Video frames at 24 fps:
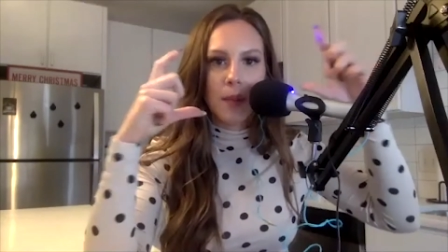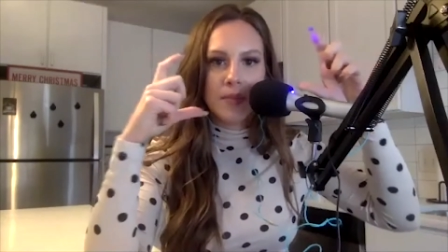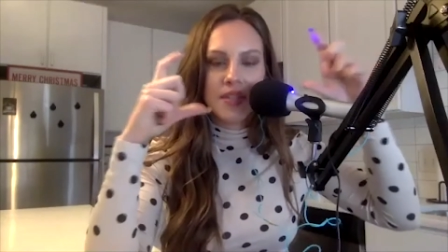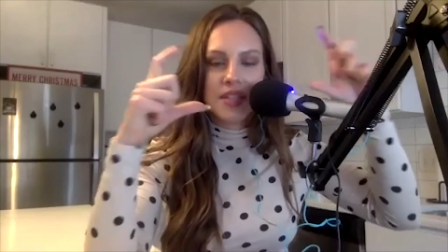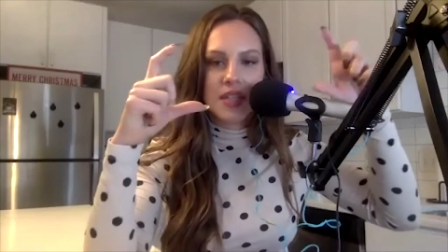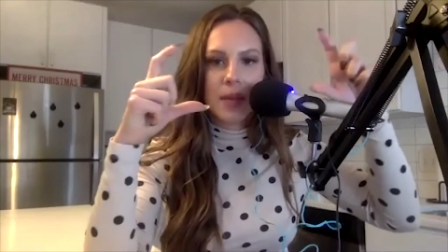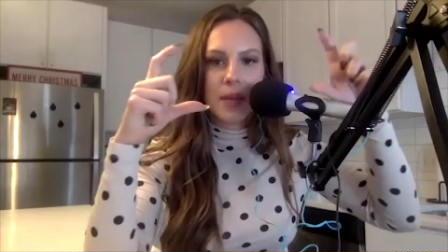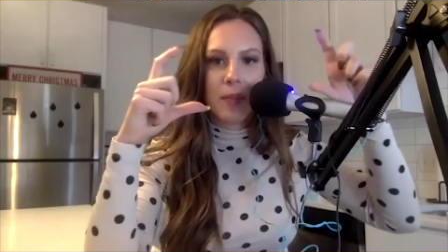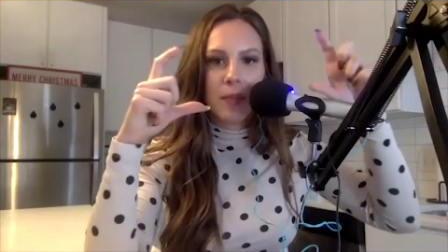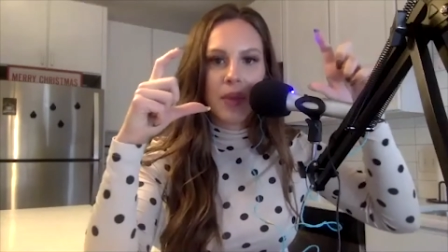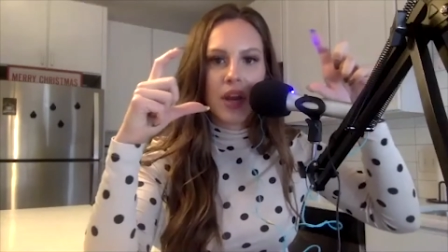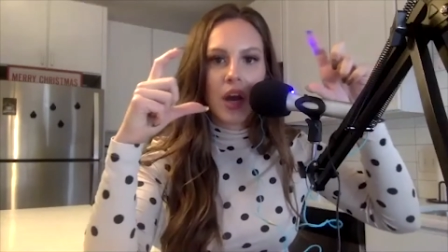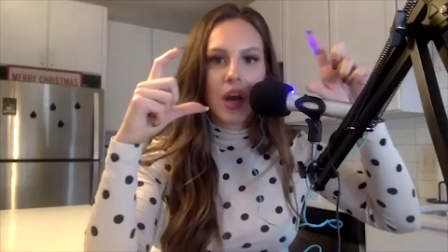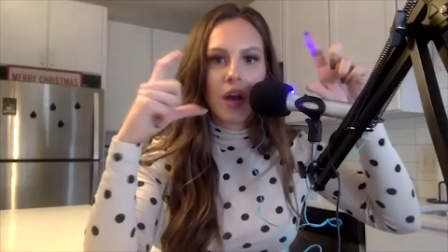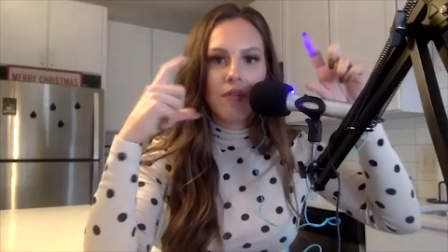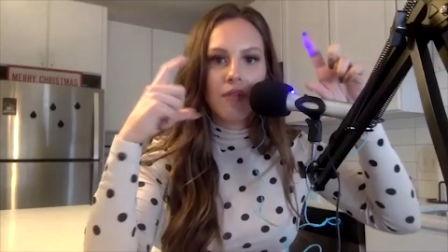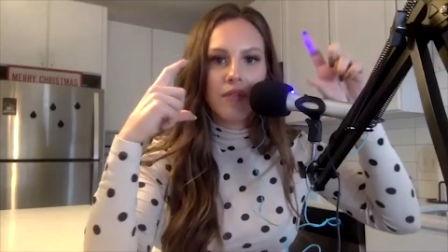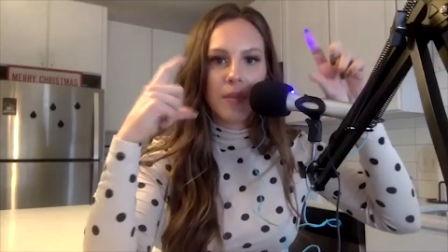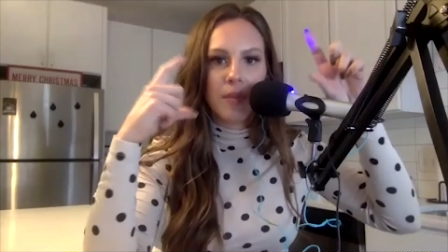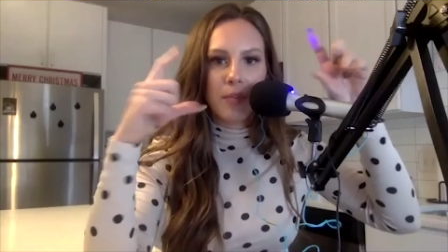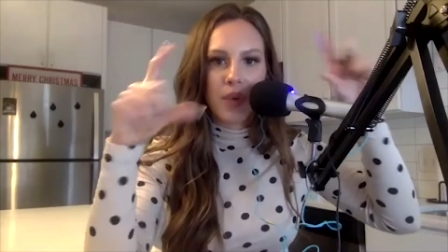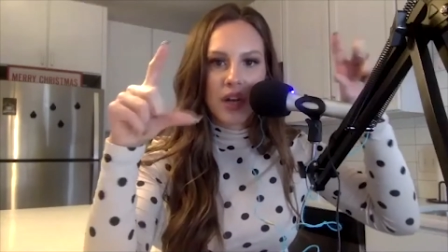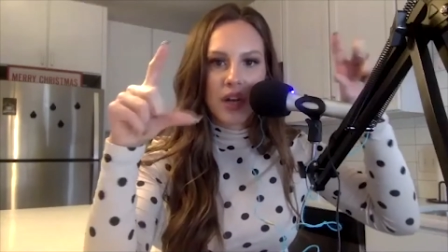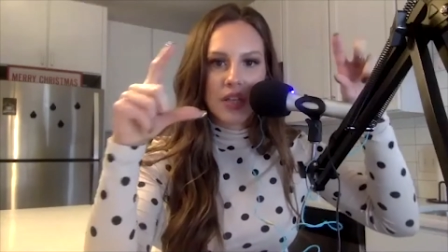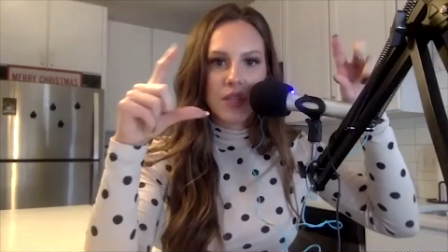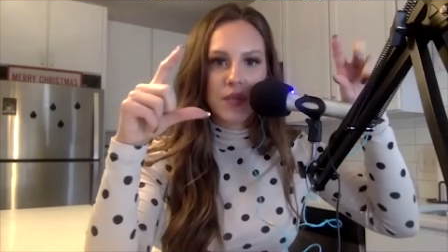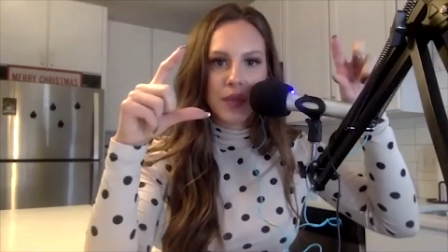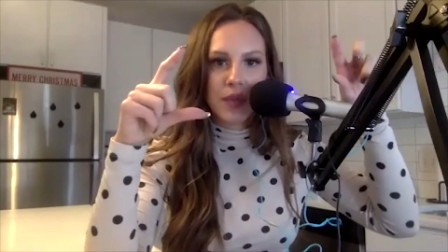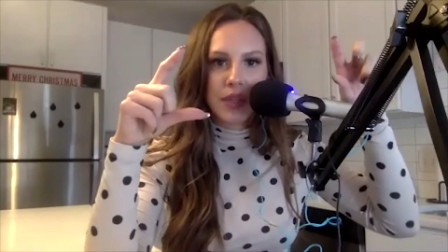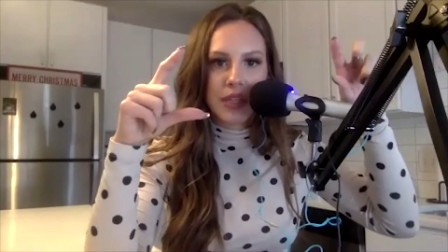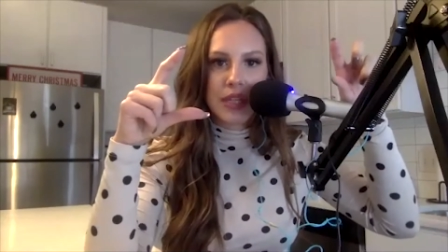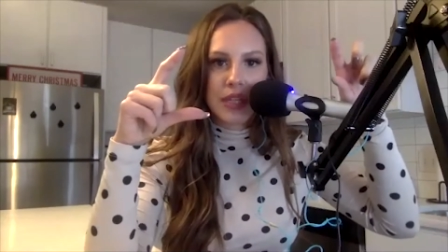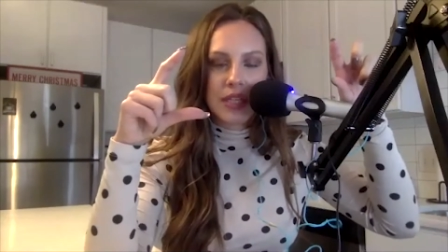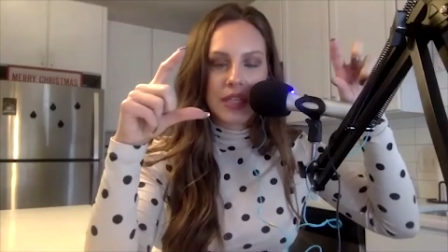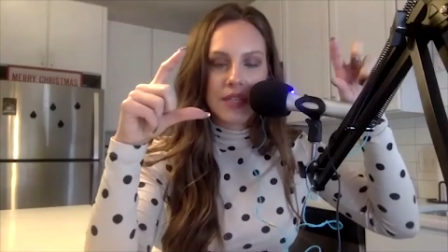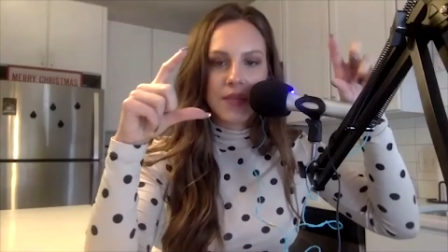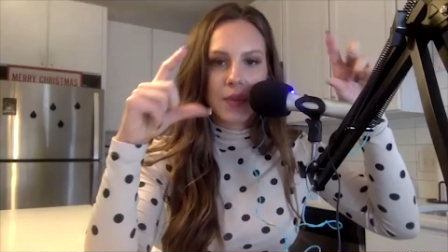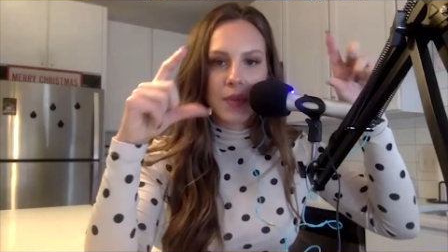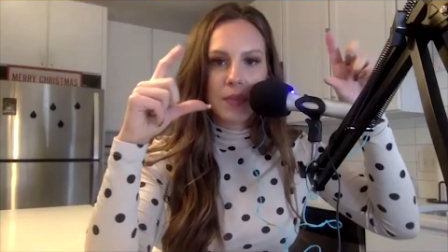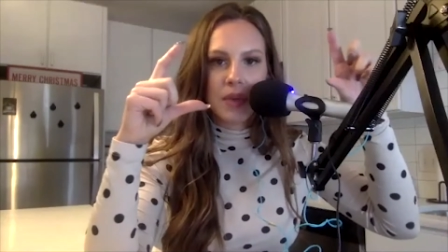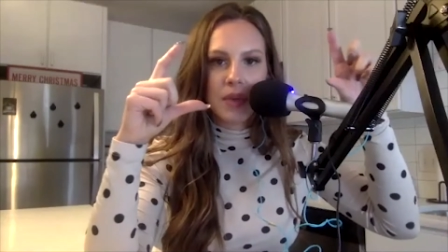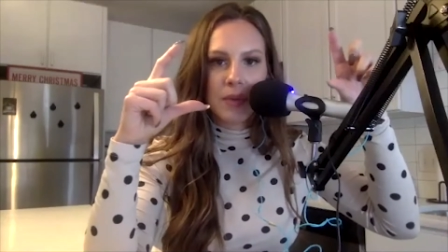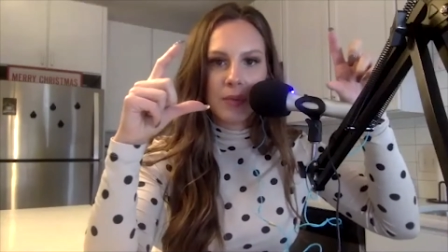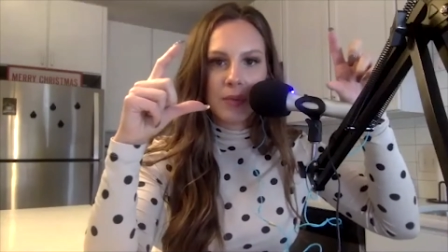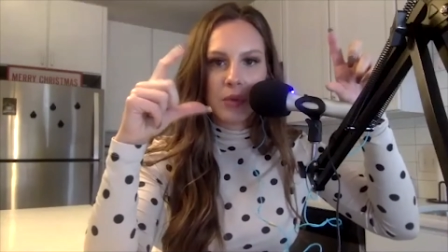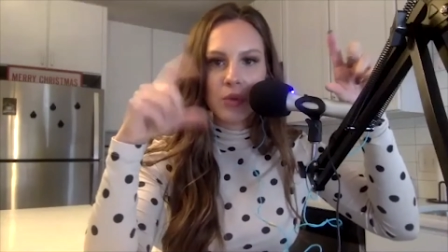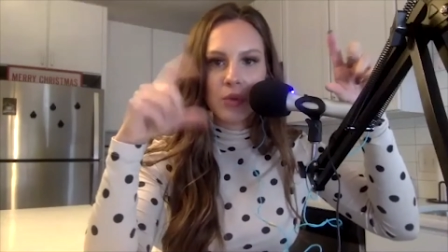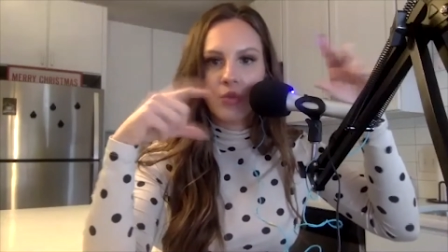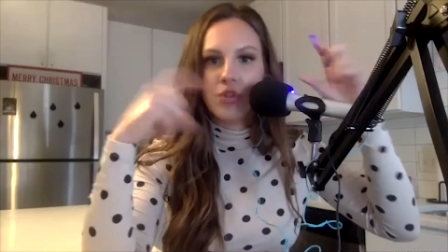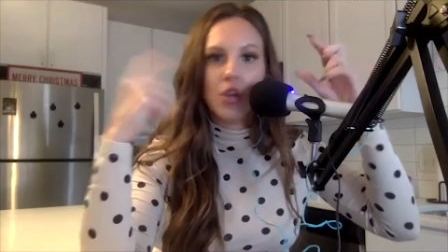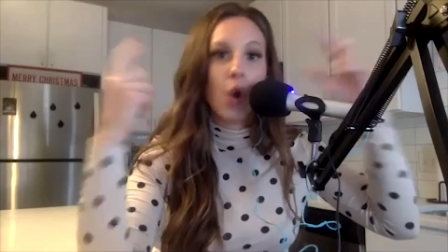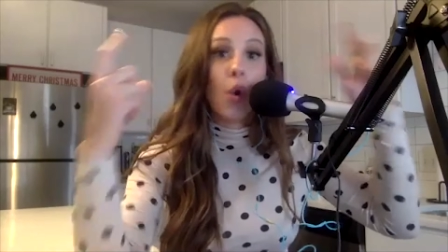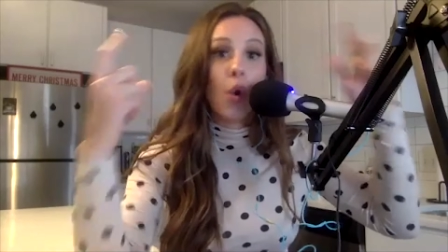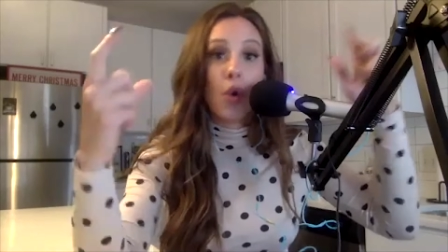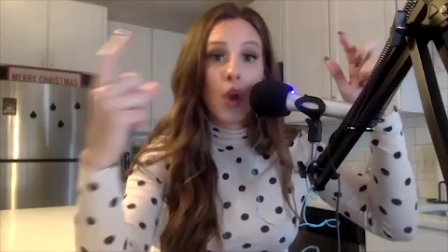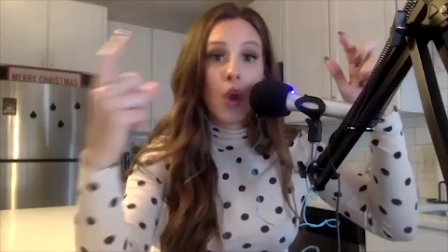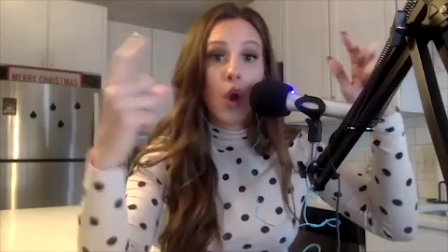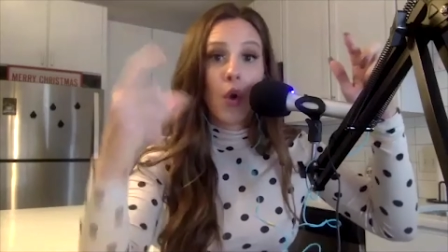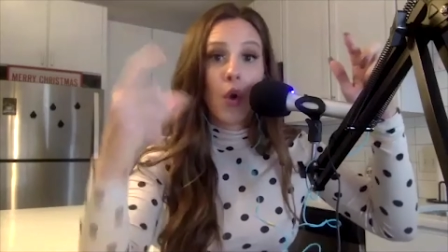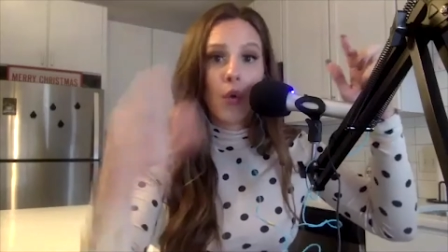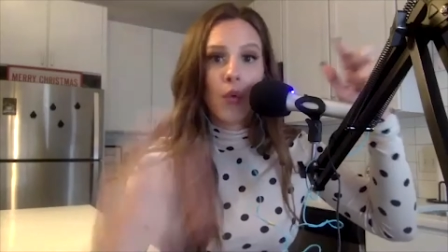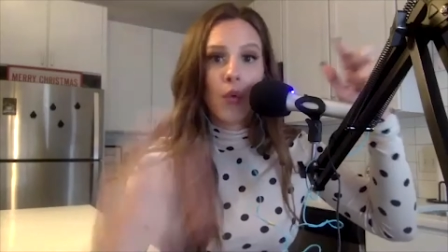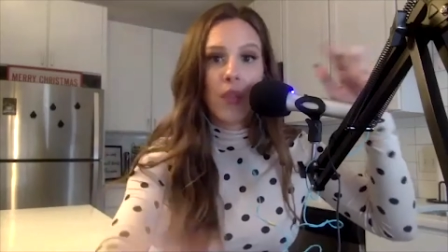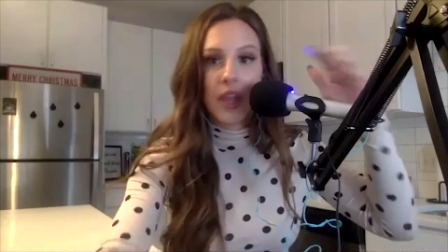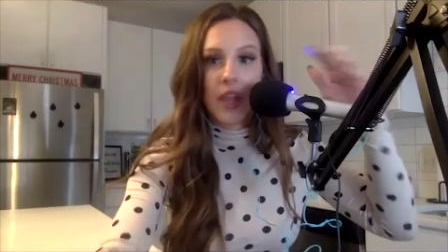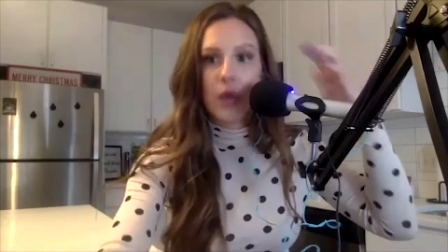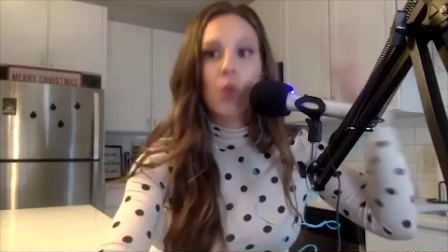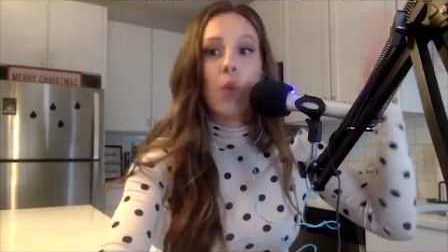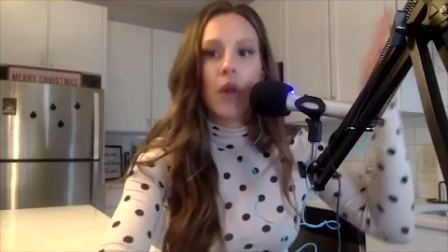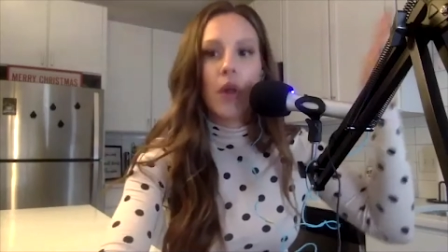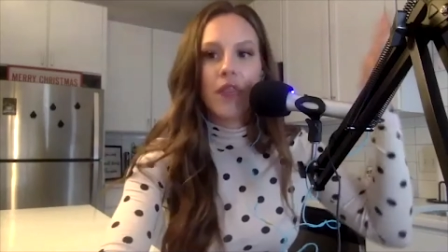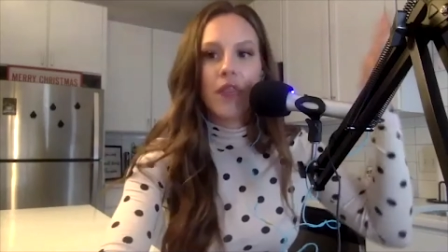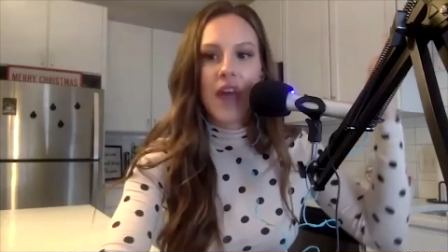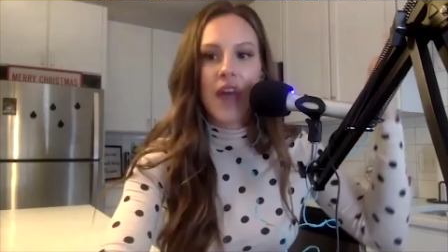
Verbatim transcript: snippet of the press release for people who don't know like what